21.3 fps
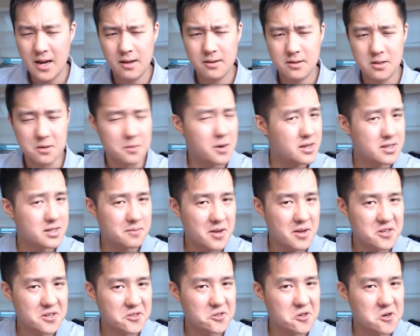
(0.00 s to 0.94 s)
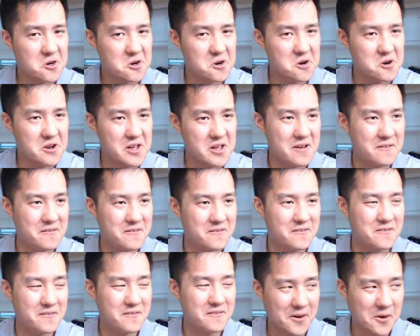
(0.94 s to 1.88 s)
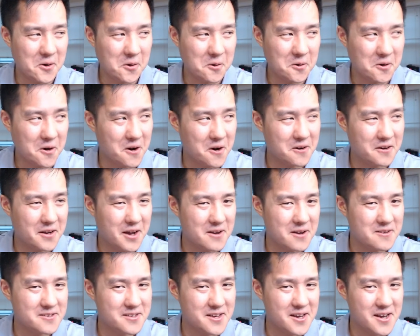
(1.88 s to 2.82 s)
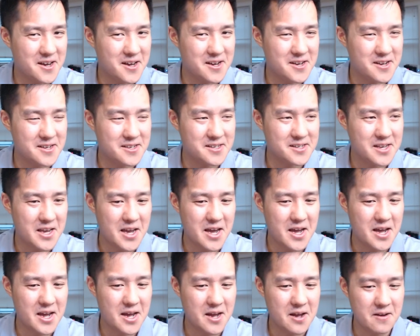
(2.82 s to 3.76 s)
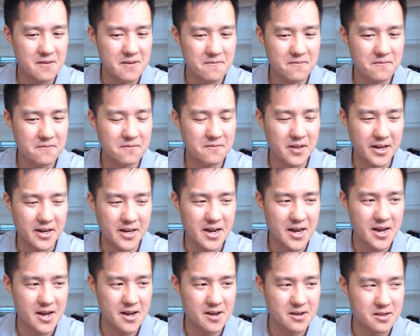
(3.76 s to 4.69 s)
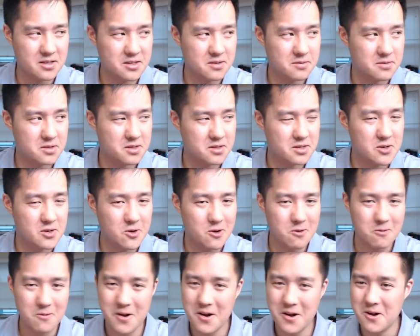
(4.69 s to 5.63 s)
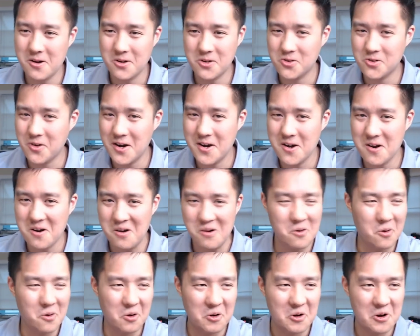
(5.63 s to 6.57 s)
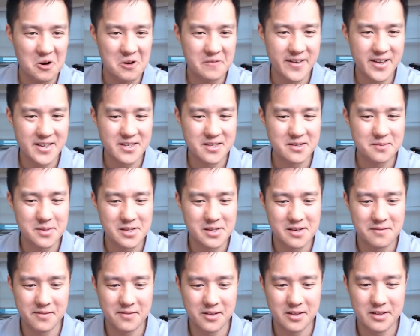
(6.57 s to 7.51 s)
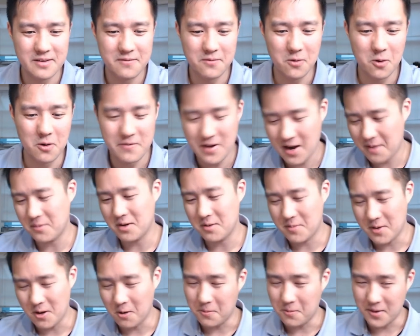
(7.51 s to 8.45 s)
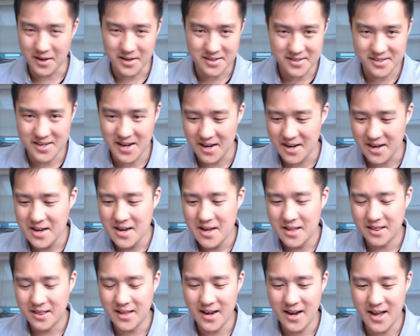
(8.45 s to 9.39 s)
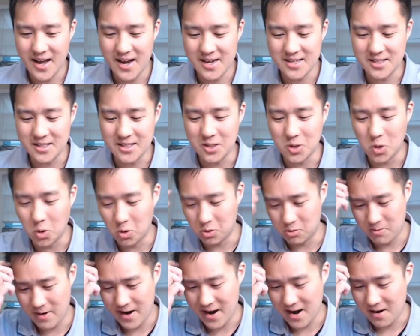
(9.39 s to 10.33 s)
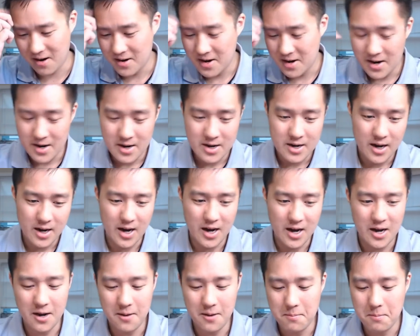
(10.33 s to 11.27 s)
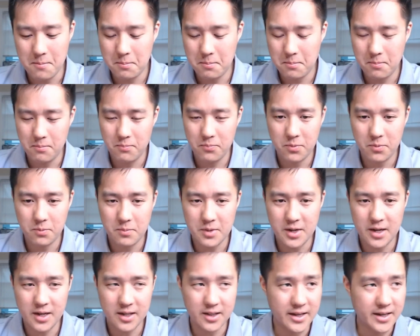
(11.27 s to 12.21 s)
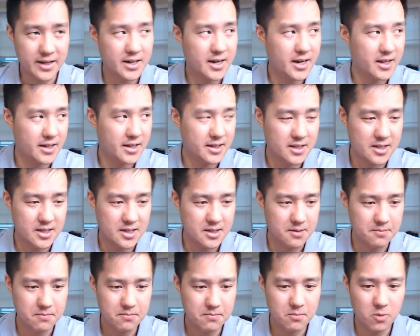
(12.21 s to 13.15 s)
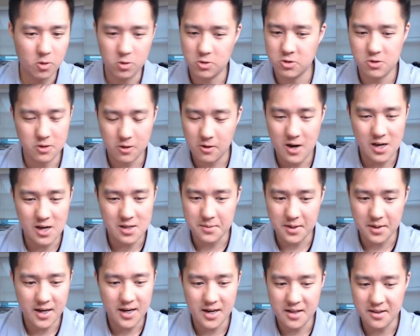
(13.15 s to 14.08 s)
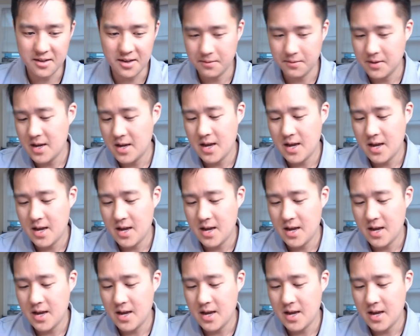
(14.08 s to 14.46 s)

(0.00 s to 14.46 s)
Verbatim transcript: To be honest, I'm not sure if a gold card counts as a like a secret rare trainer or if that's specifically for if you happen to be opening a set that has the gold rare um, meaning like kind of like the Ultra-Necrozma kind of thing.